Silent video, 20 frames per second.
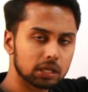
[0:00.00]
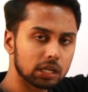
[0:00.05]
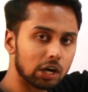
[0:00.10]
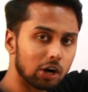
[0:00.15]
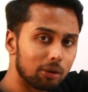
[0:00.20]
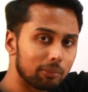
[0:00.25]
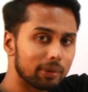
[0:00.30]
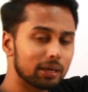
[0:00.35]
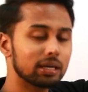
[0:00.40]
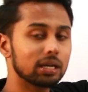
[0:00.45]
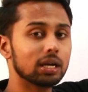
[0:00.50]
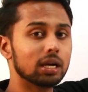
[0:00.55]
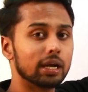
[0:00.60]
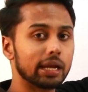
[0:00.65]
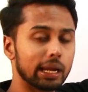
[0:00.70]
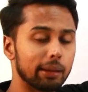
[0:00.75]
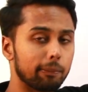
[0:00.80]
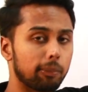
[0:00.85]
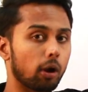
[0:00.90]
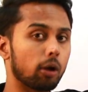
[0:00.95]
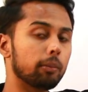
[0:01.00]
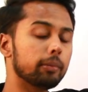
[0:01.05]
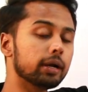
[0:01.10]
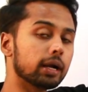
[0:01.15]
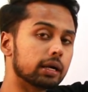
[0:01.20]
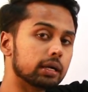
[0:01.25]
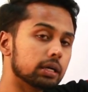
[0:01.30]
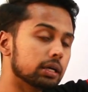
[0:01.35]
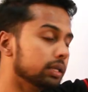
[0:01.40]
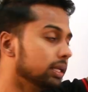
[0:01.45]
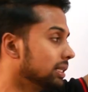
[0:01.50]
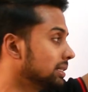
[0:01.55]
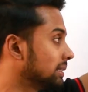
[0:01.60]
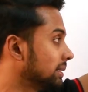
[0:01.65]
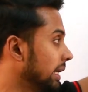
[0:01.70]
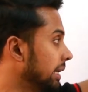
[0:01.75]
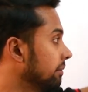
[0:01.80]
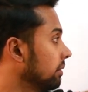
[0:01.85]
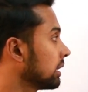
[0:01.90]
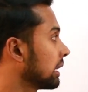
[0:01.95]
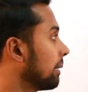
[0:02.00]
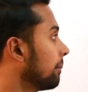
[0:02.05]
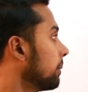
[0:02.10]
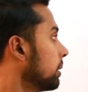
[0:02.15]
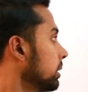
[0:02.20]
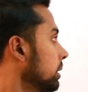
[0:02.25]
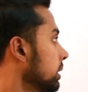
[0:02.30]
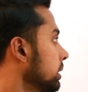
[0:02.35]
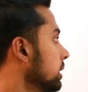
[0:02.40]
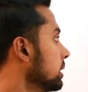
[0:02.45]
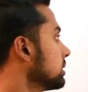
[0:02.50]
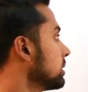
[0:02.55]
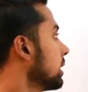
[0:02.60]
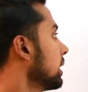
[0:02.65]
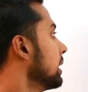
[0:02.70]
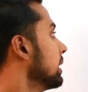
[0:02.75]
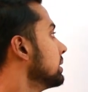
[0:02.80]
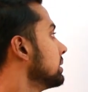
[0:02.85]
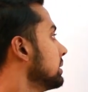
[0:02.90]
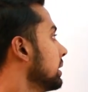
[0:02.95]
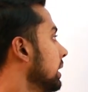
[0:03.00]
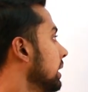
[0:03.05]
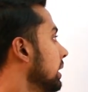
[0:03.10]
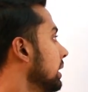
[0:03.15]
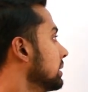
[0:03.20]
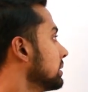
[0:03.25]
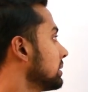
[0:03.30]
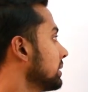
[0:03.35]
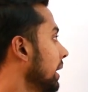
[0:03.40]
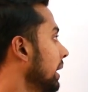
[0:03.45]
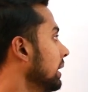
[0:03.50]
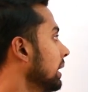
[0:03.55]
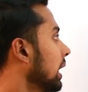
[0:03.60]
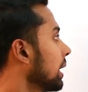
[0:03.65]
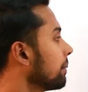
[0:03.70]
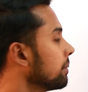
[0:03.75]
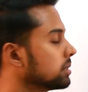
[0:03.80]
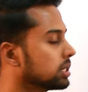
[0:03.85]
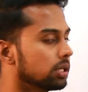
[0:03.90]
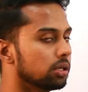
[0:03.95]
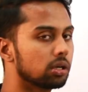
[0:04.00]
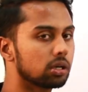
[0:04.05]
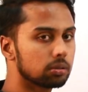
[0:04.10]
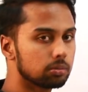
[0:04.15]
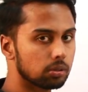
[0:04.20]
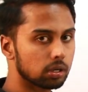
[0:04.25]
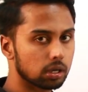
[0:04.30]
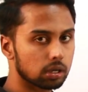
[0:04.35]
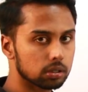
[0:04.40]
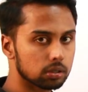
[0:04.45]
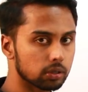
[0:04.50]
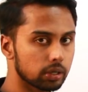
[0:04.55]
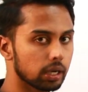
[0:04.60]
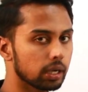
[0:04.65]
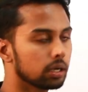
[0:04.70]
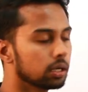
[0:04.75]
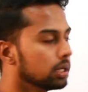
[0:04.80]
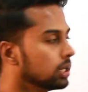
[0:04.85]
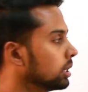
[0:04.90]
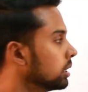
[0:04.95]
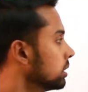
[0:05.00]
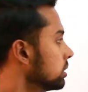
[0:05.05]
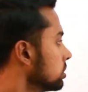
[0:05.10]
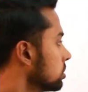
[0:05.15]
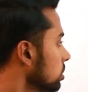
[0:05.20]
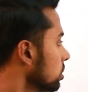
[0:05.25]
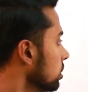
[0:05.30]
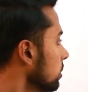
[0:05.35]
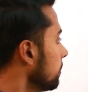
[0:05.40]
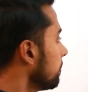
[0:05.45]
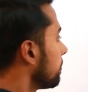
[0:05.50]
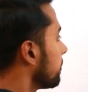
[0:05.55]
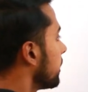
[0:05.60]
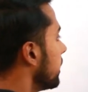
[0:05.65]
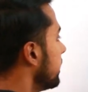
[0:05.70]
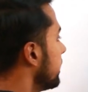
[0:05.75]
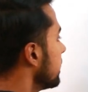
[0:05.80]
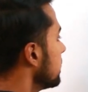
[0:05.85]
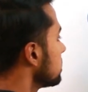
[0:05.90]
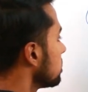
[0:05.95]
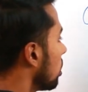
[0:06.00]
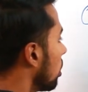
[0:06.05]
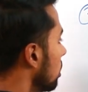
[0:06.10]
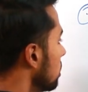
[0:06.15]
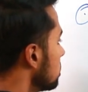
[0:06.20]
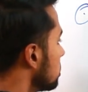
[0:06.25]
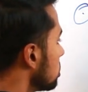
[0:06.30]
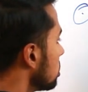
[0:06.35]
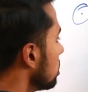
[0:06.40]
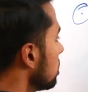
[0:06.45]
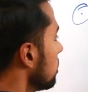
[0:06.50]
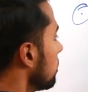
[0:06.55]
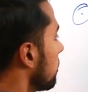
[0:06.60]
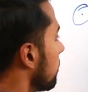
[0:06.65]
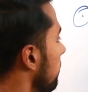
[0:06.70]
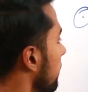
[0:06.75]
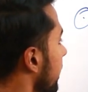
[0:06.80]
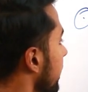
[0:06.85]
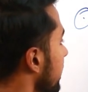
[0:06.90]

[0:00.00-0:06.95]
government, employment under the state will come under this State Administrative Tribunal. Okay, so it is also